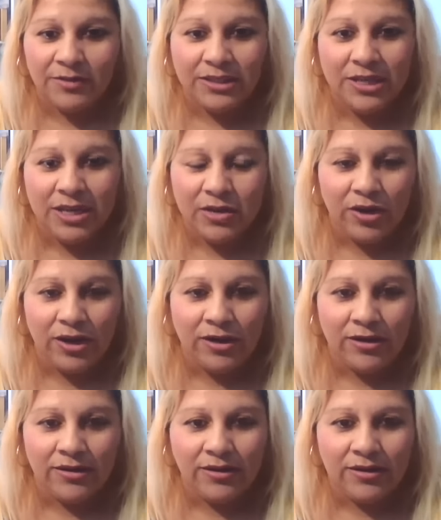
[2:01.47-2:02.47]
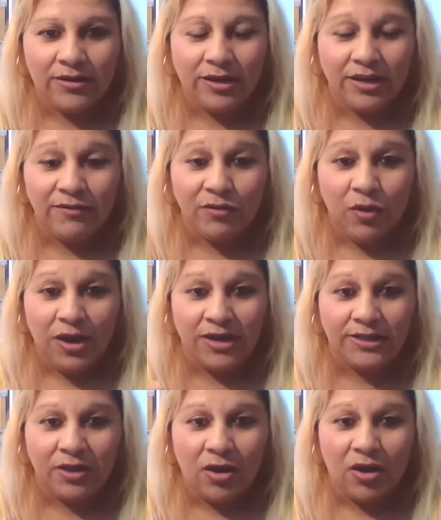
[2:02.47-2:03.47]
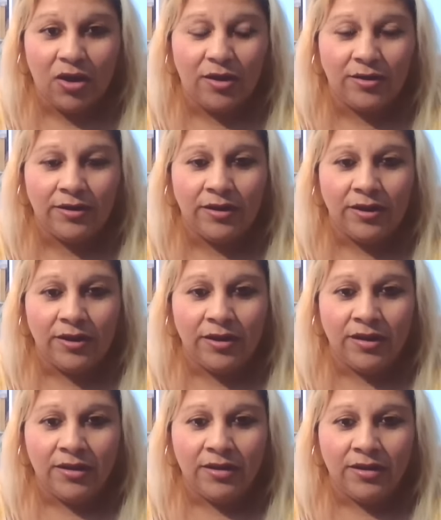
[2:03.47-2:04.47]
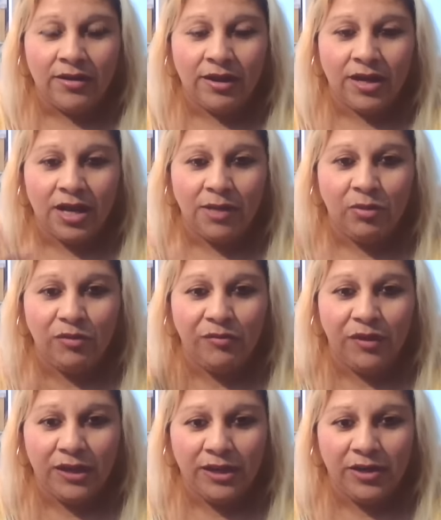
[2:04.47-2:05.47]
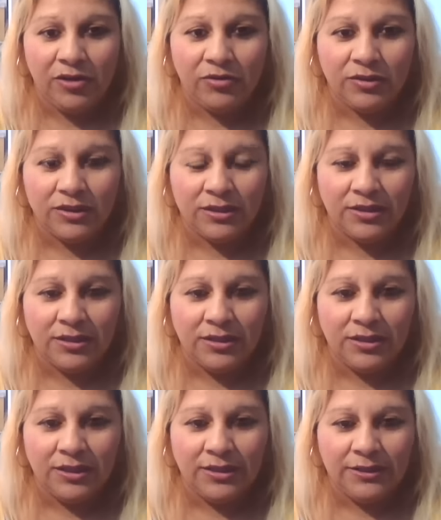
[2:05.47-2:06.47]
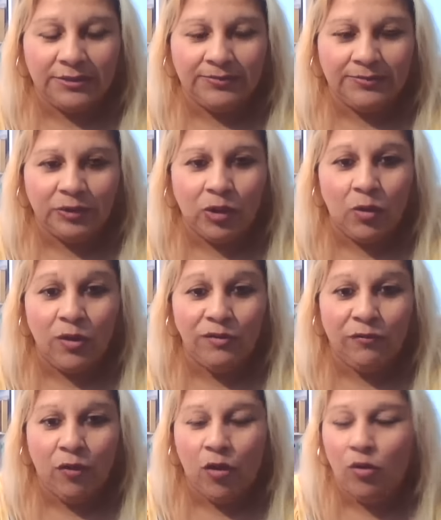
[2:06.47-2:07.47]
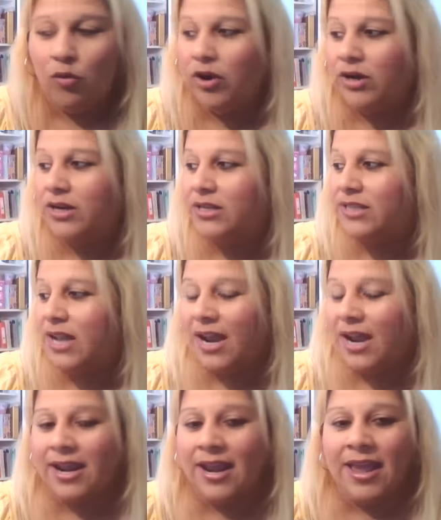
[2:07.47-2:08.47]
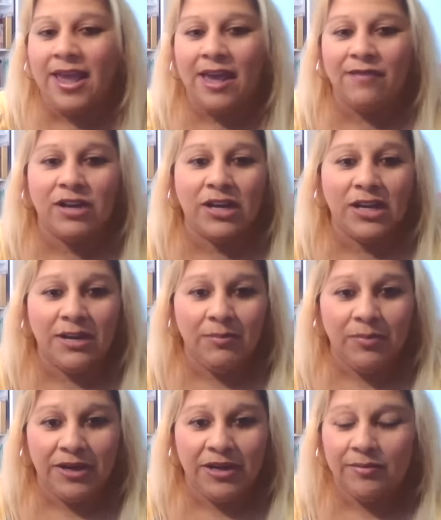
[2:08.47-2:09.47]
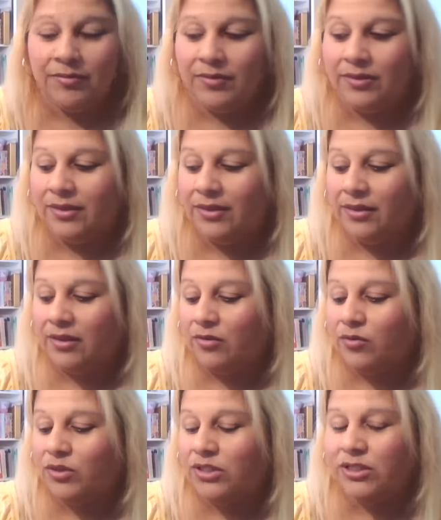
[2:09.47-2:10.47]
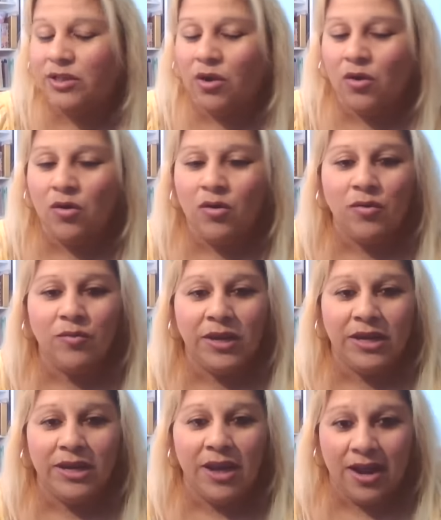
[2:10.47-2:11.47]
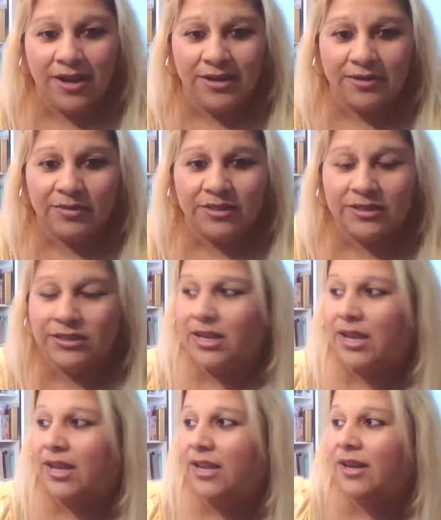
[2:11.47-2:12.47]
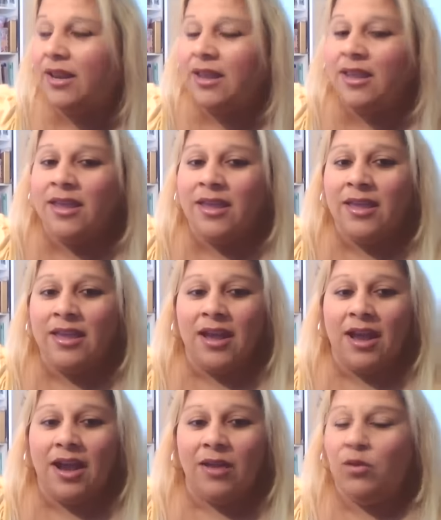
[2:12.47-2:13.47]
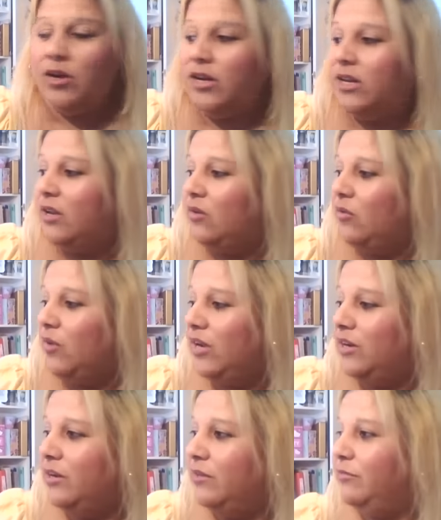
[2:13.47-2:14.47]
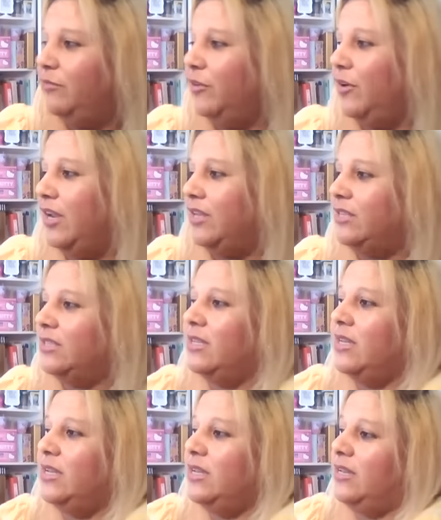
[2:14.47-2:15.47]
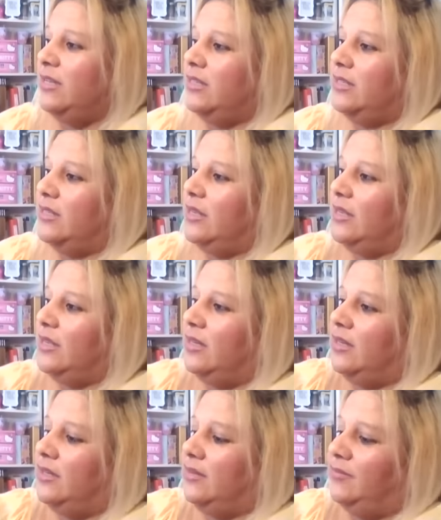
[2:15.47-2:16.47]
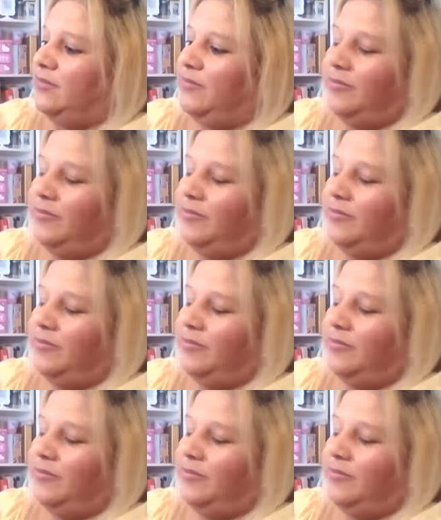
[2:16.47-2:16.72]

secret giveaways on a couple videos uh, going forward because I have a clip it up with so many items that I want to get rid of. For instance, uh,